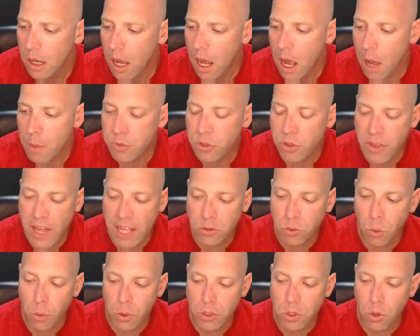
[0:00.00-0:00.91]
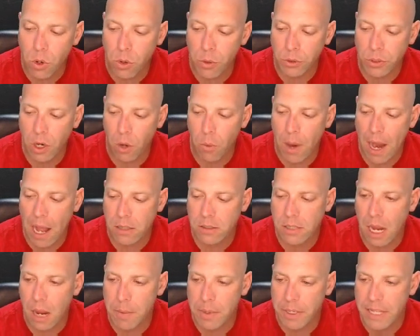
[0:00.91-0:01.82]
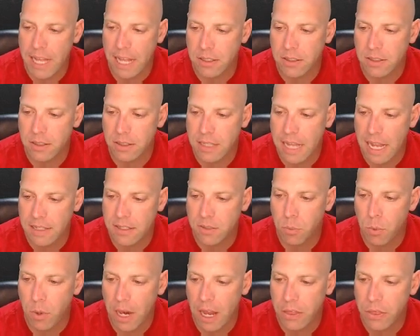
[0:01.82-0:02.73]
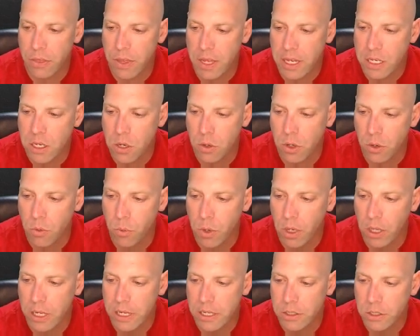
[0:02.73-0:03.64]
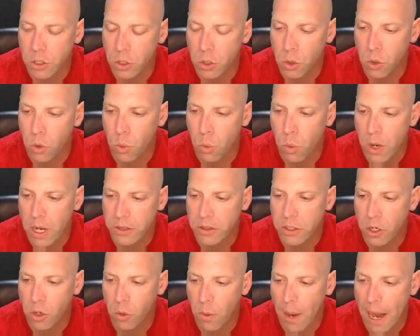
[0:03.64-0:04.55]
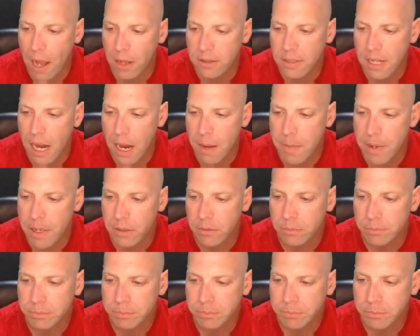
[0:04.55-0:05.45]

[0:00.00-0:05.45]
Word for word: Um, so that's what we're doing with our route timing, and that's that's what I think you can really do with your route timing